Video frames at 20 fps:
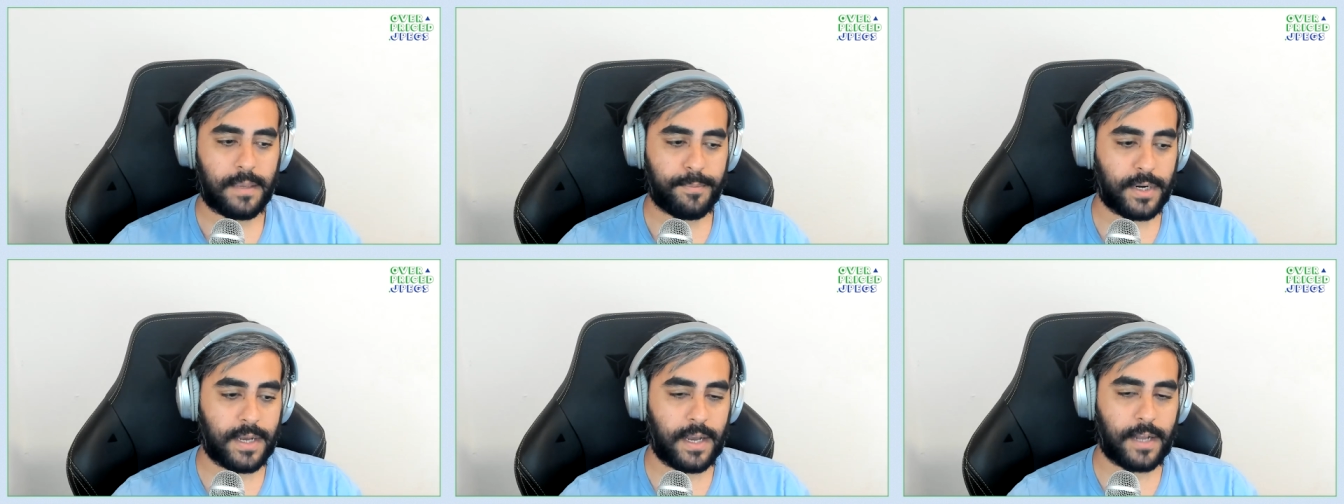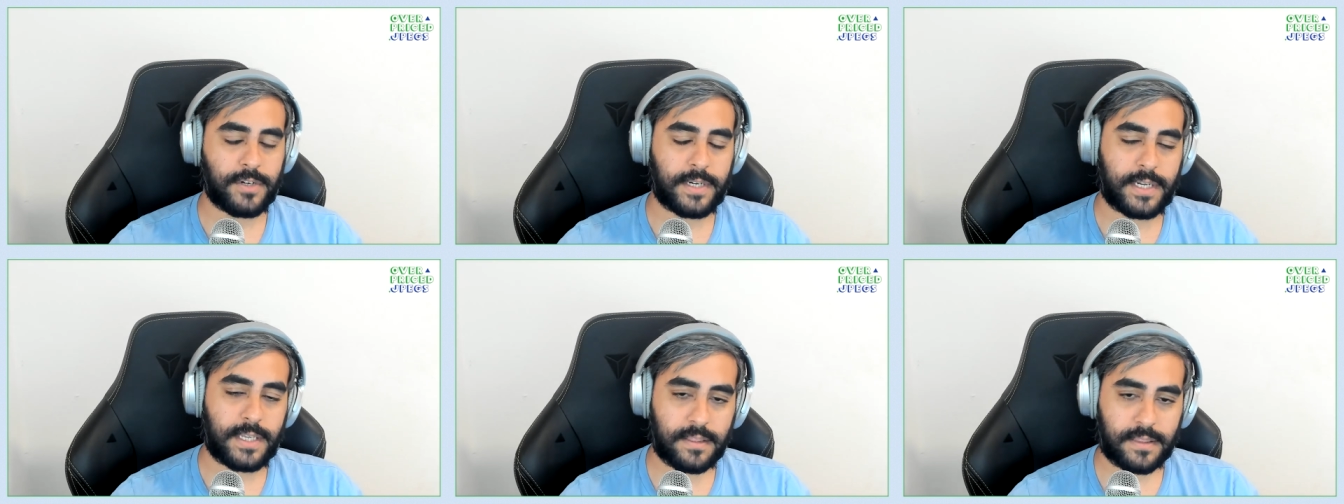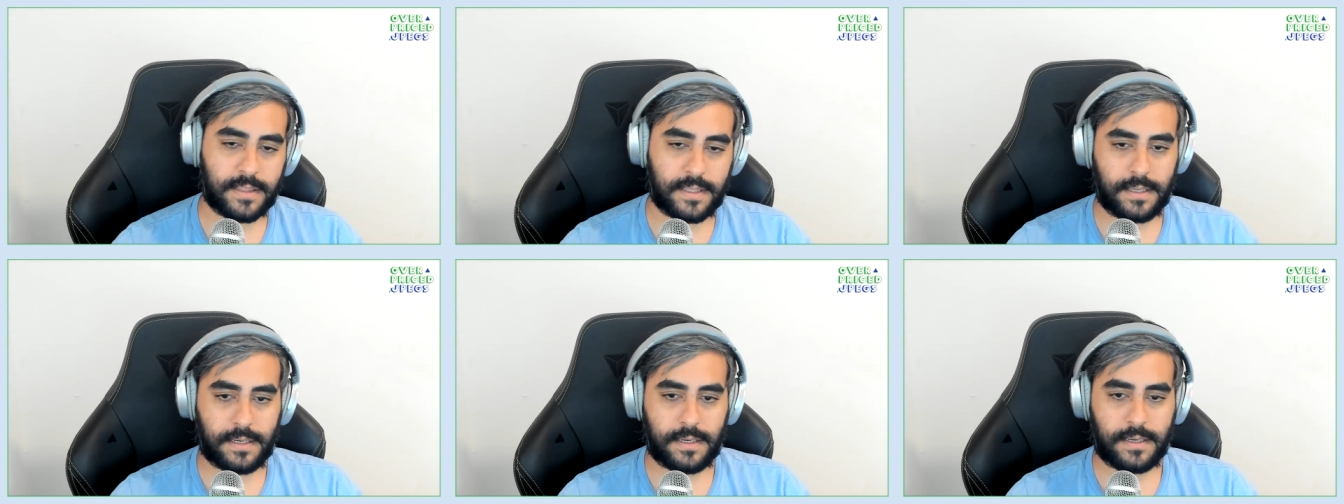put 100
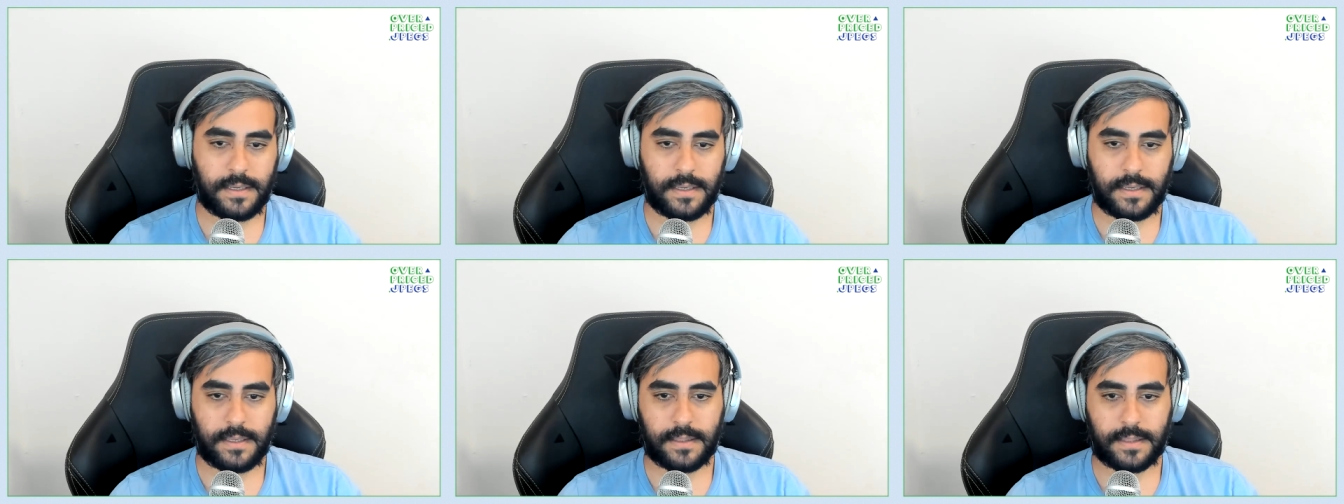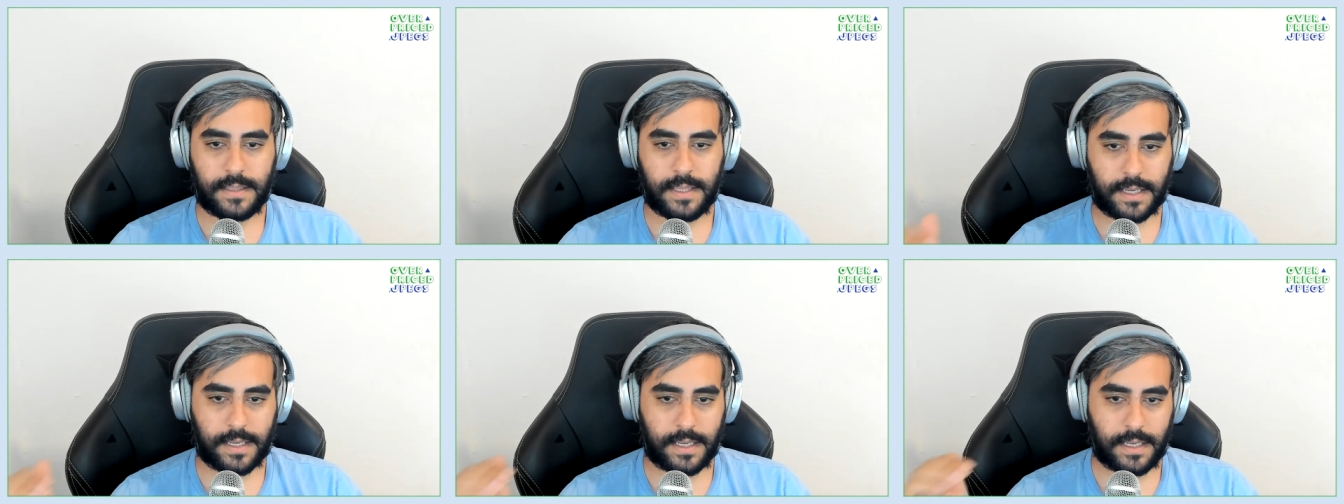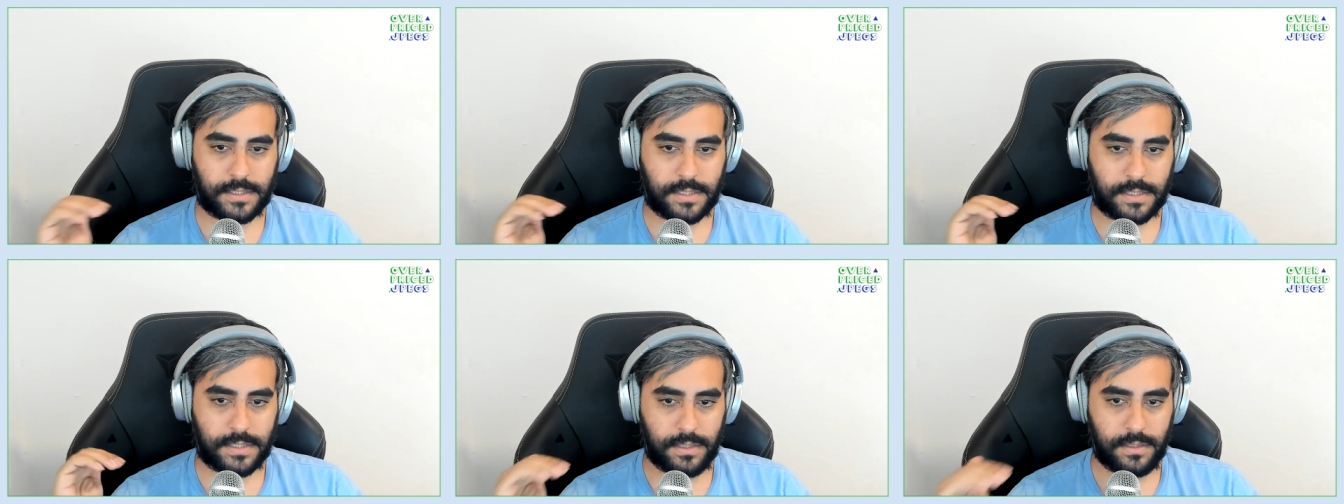ETH in, that
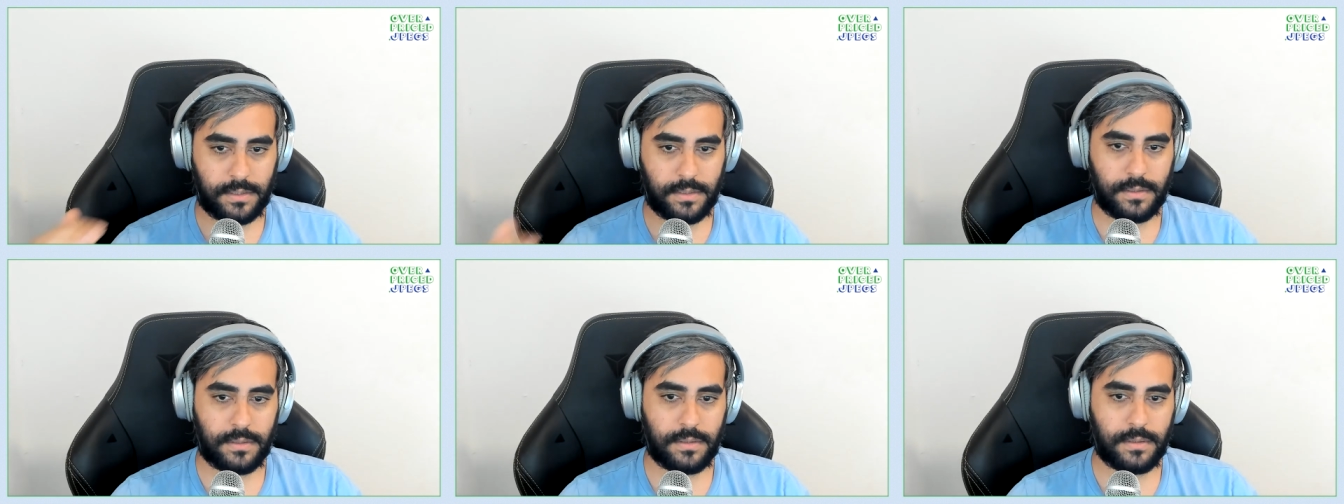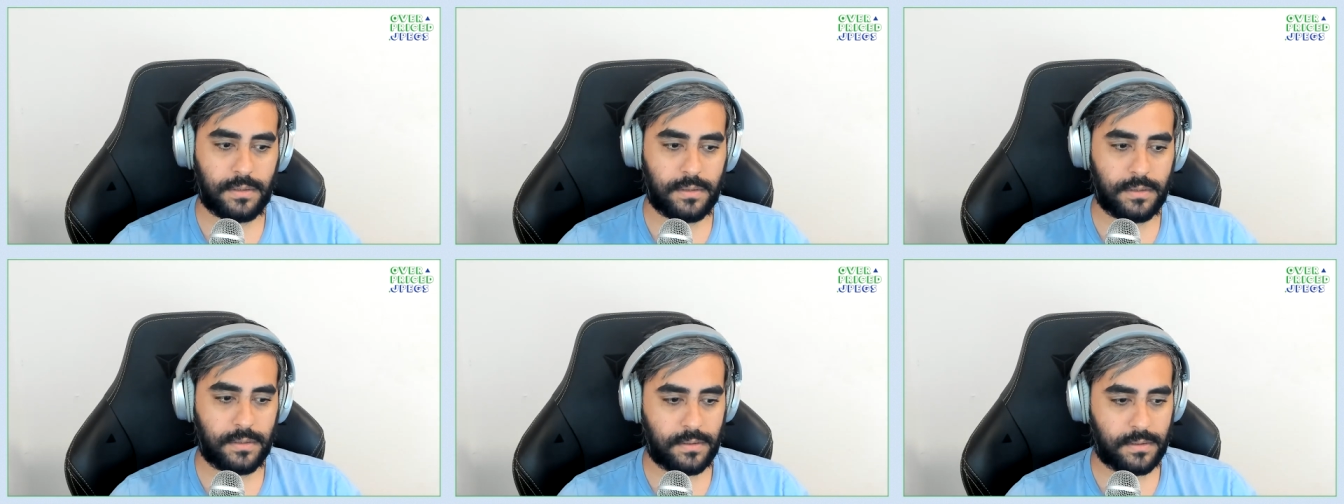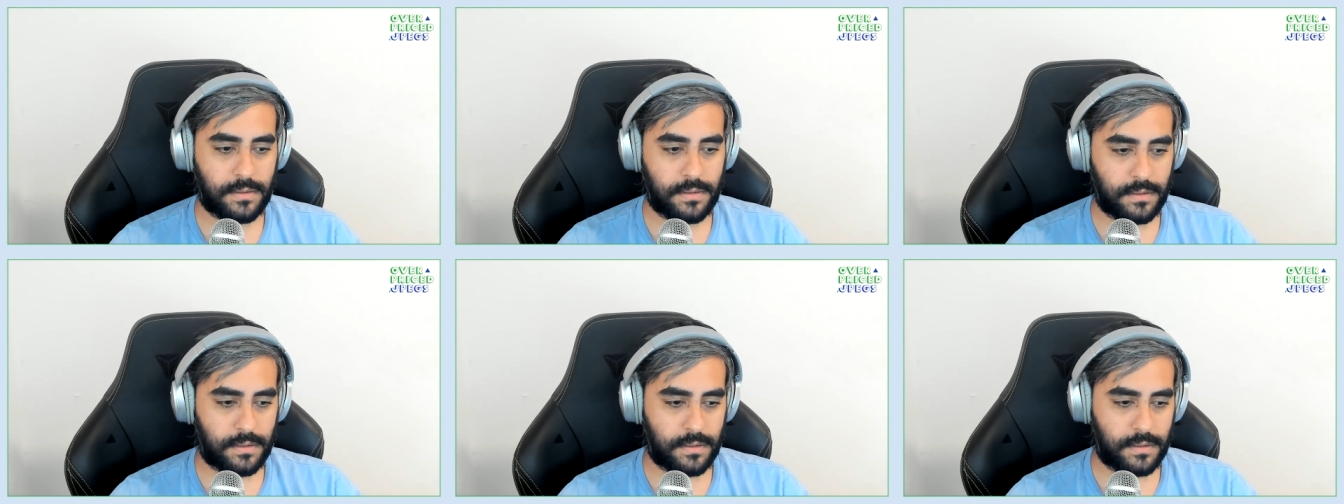gets you
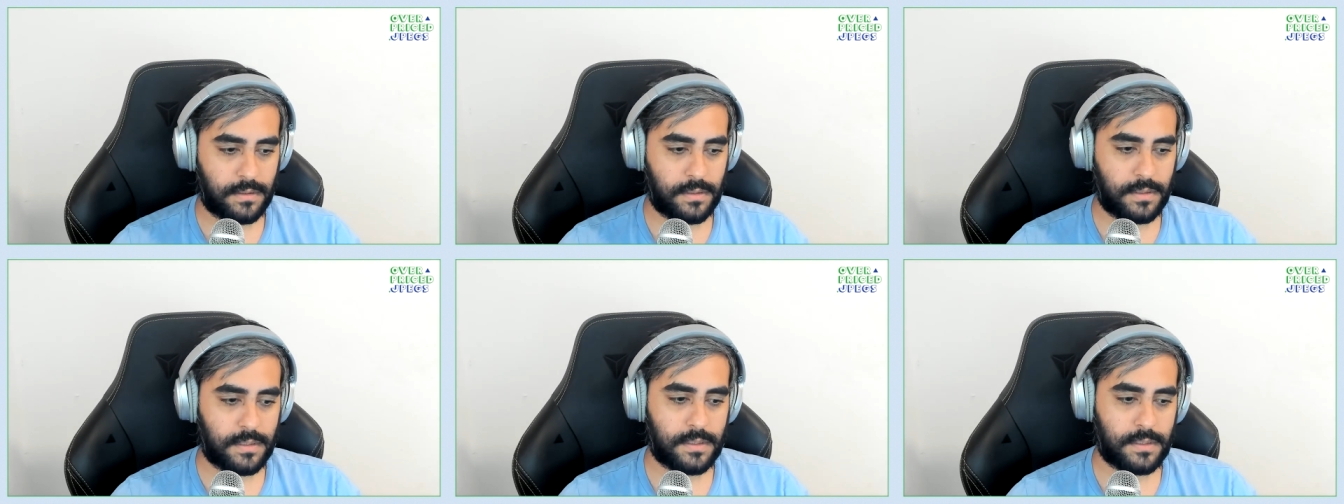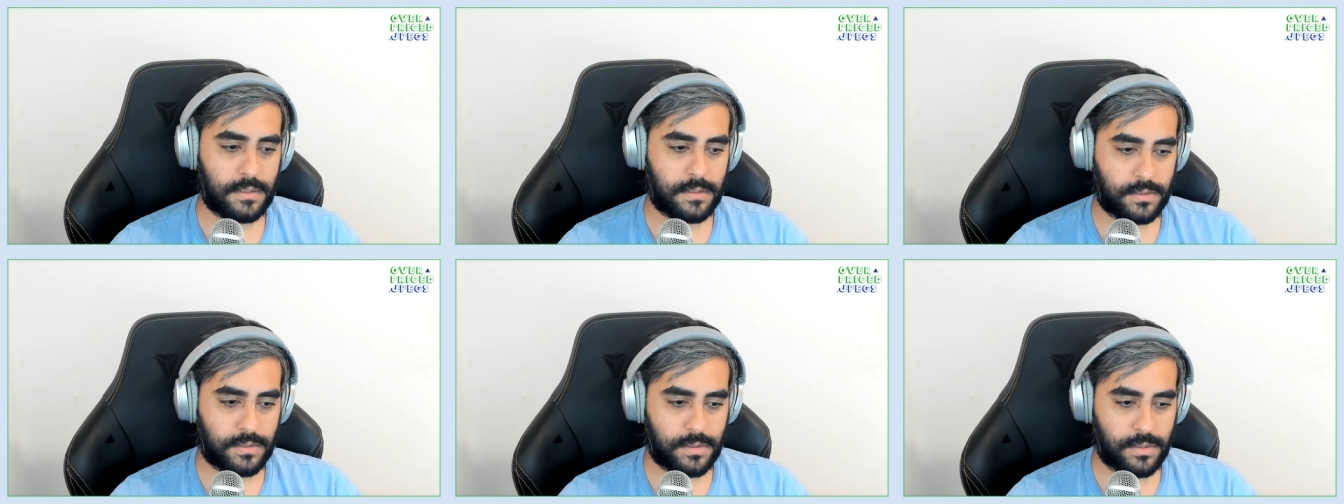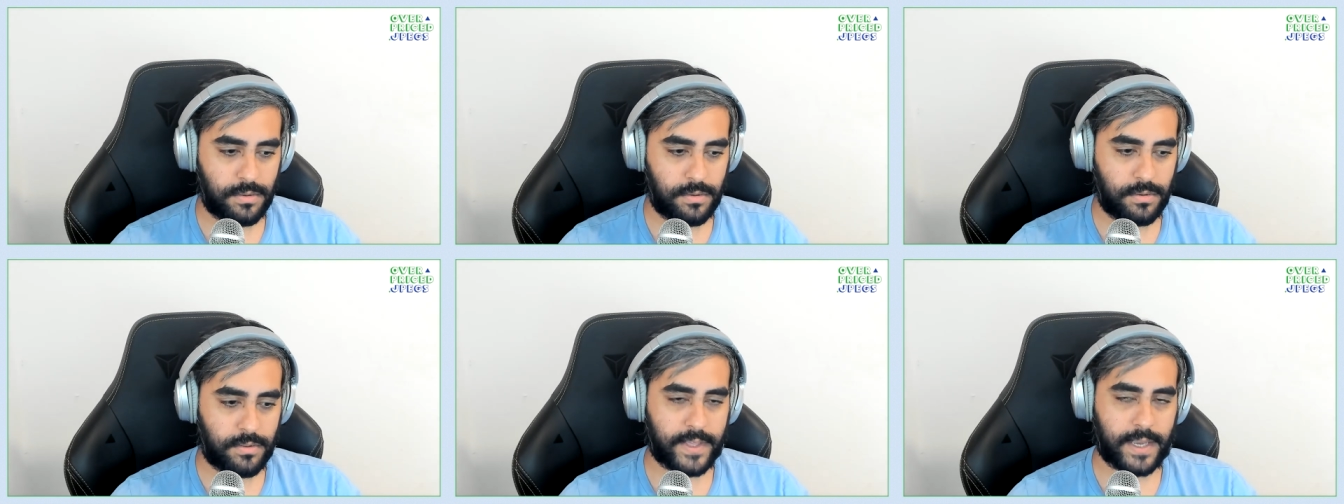
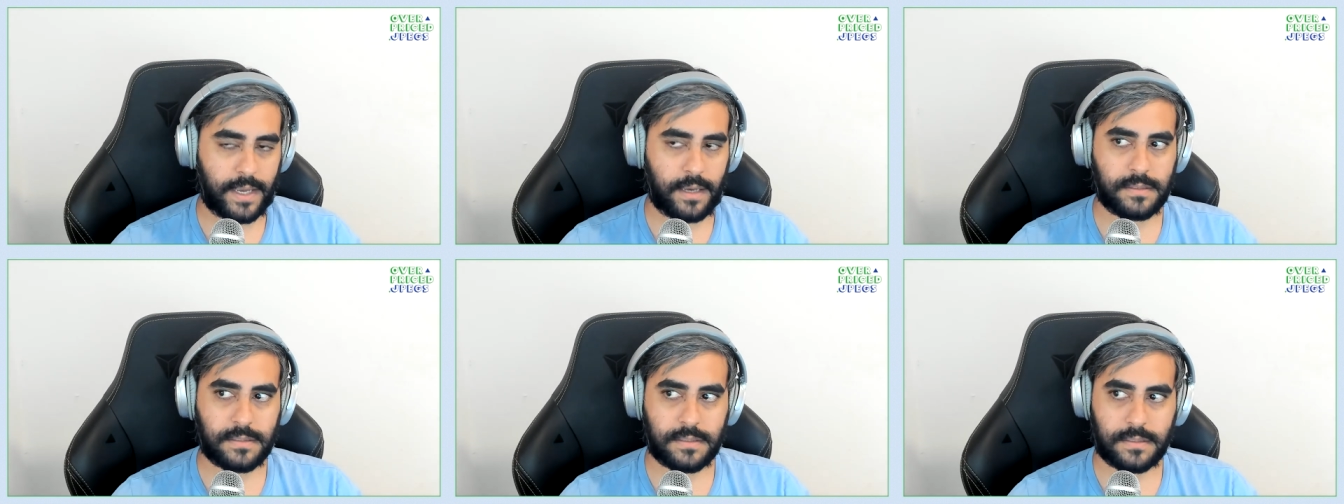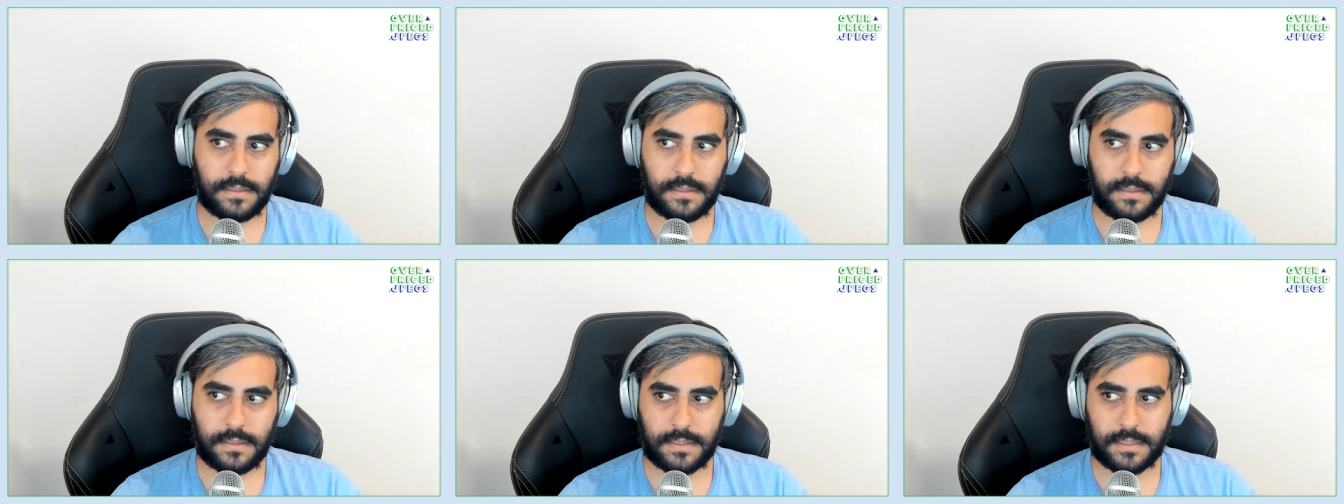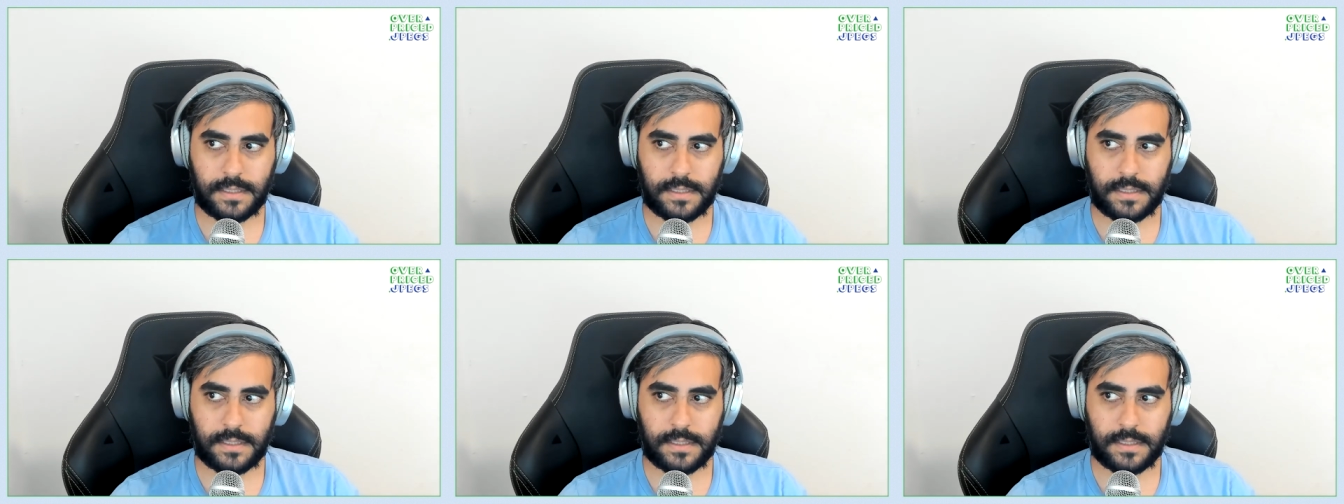2000.